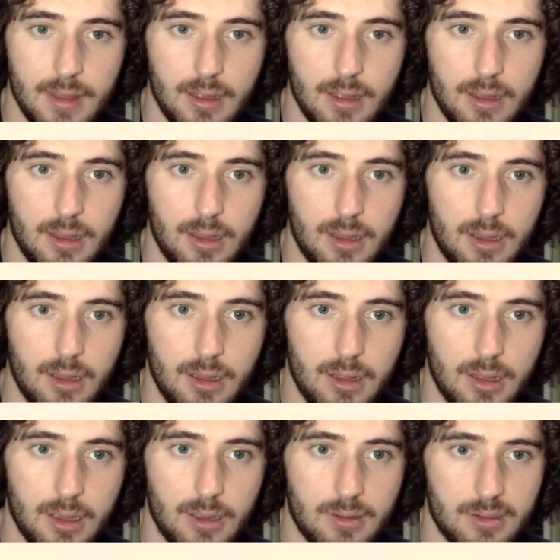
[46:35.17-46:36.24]
I
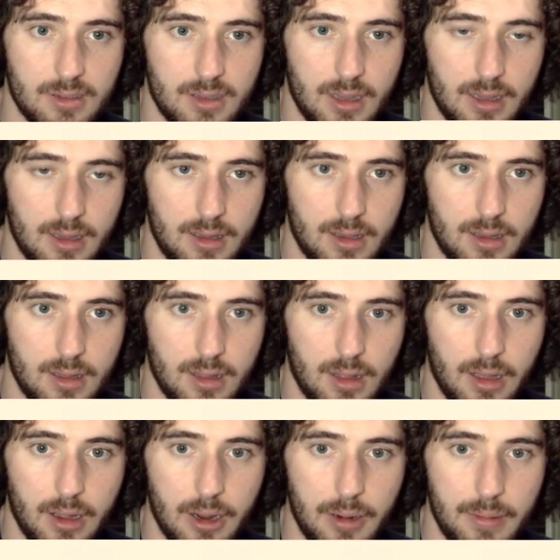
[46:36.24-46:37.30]
think I'll just take
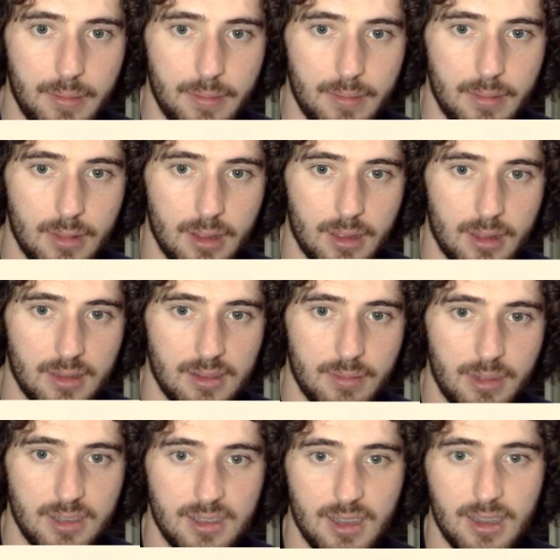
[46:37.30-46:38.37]
there. I think that's the
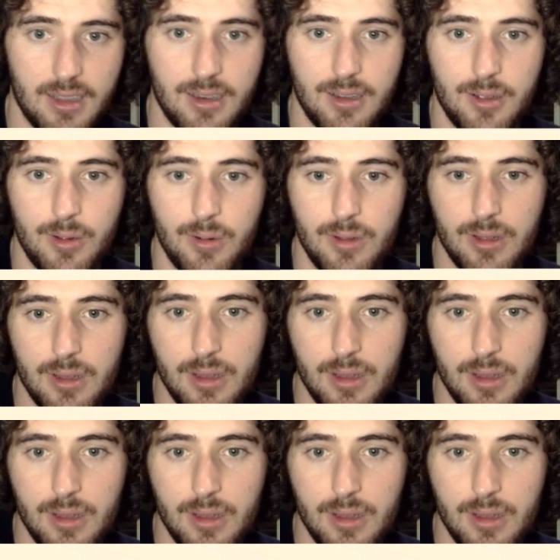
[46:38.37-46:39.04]
best I can do.